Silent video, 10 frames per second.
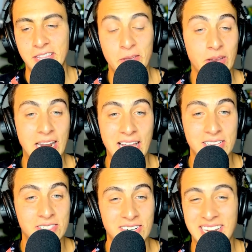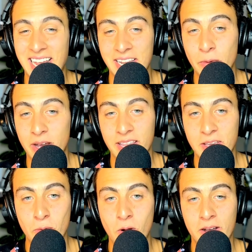that you can answer in any way
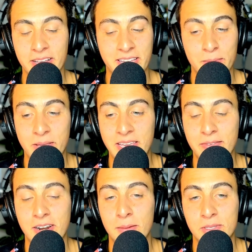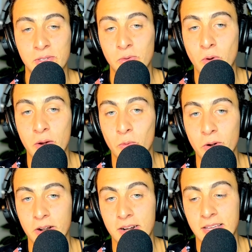that you want. It could be even up to
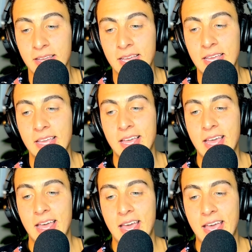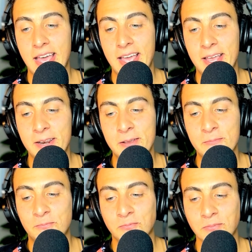one word.
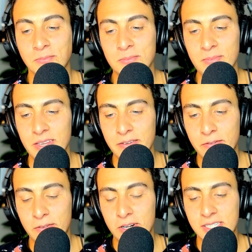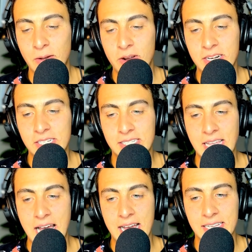And first, I want to
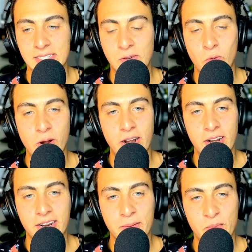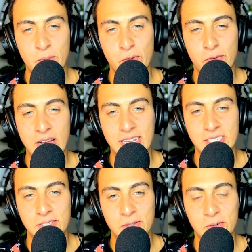just ask where can people
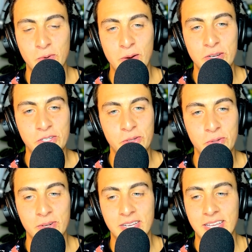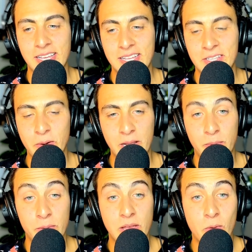find you? Where would you
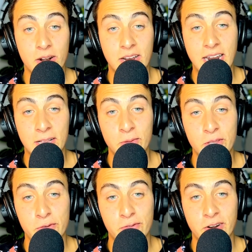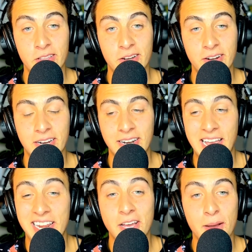direct people that want to connect with you further
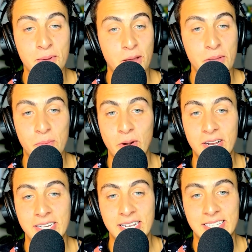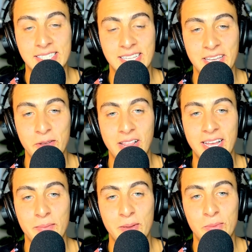and any upcoming projects that you'd
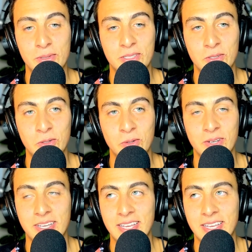like people to